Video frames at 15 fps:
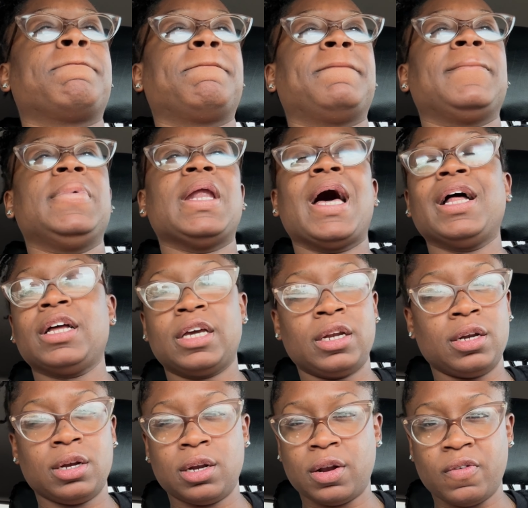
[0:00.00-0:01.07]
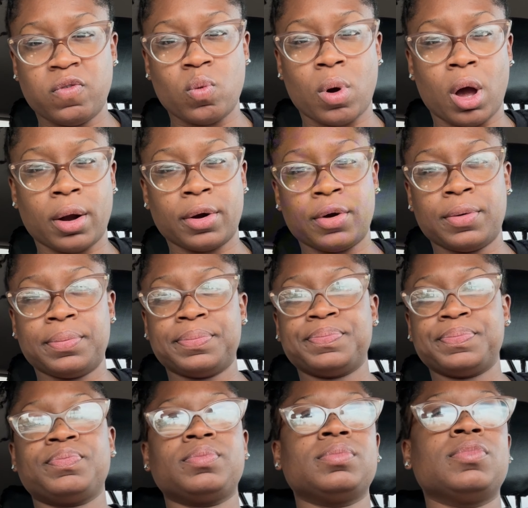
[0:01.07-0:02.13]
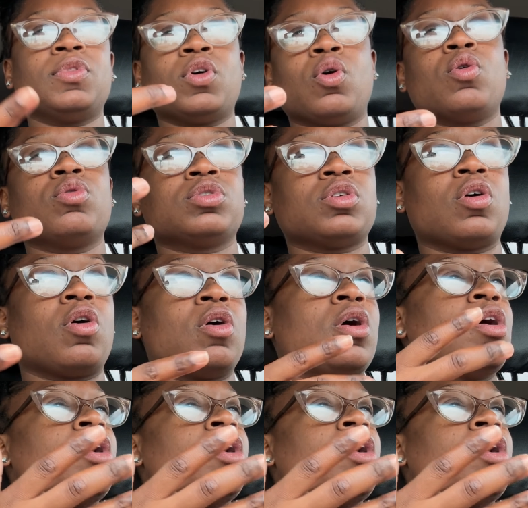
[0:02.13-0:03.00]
not getting enough water. Those are